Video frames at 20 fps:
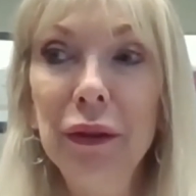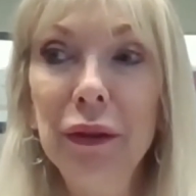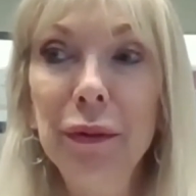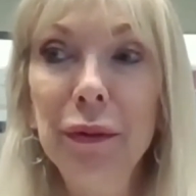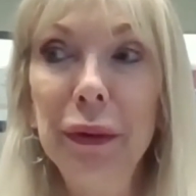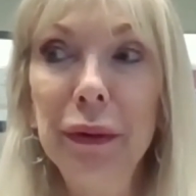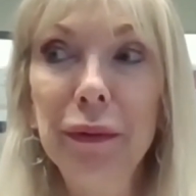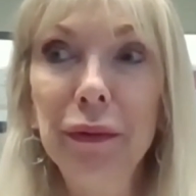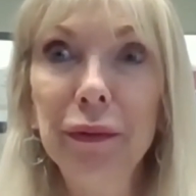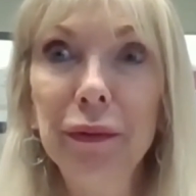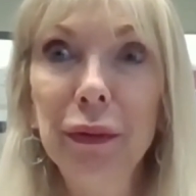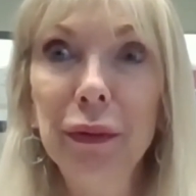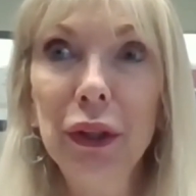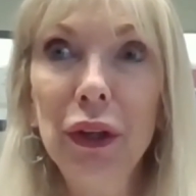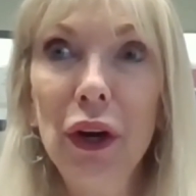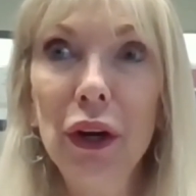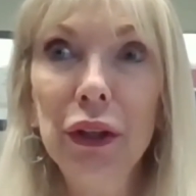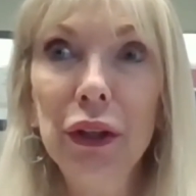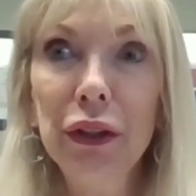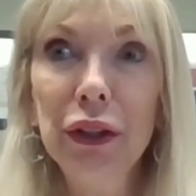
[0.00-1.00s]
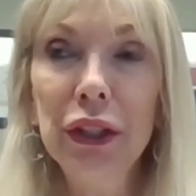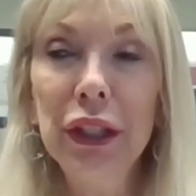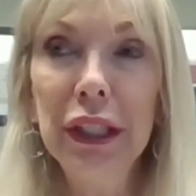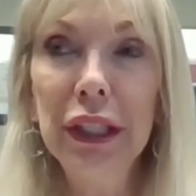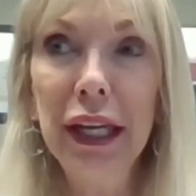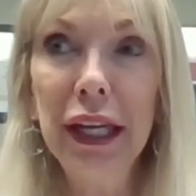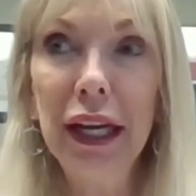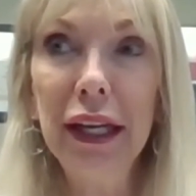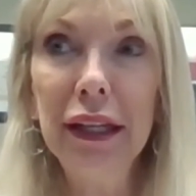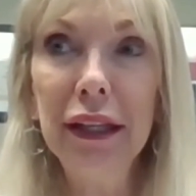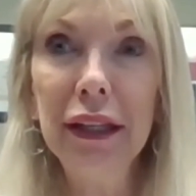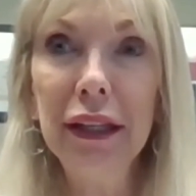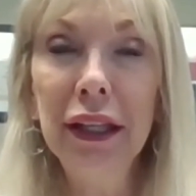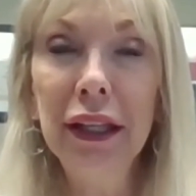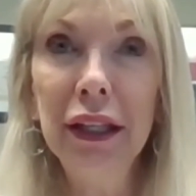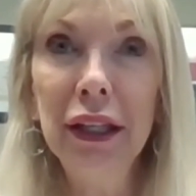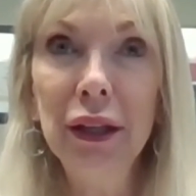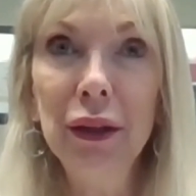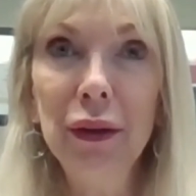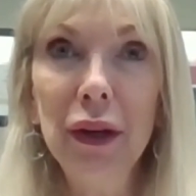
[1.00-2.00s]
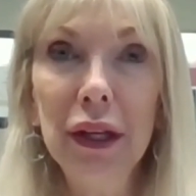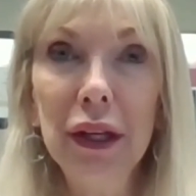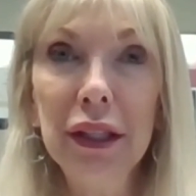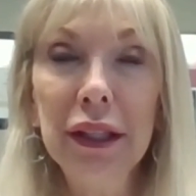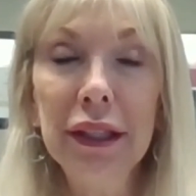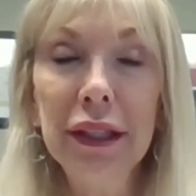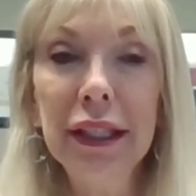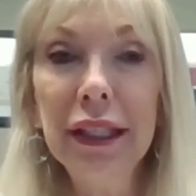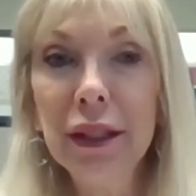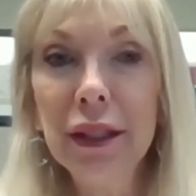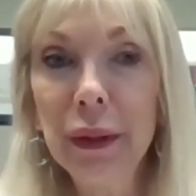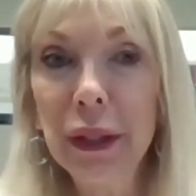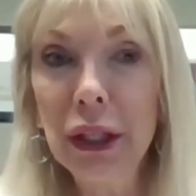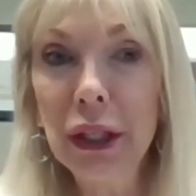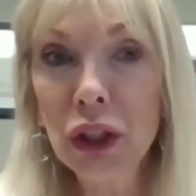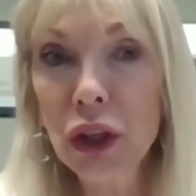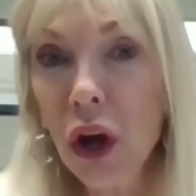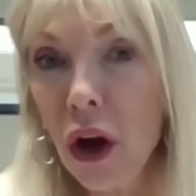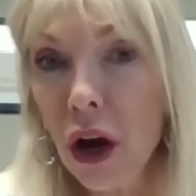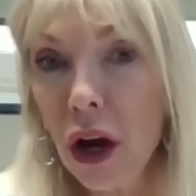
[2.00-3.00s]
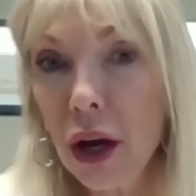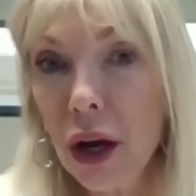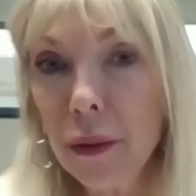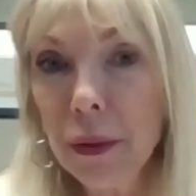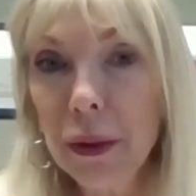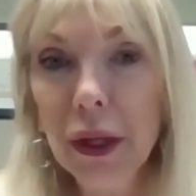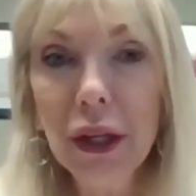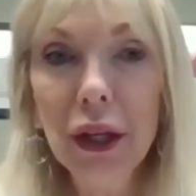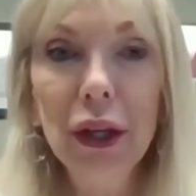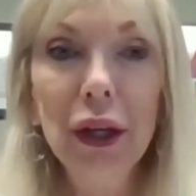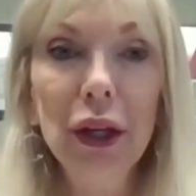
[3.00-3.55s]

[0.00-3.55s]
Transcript: have to work harder to get, you know, a C-suite job.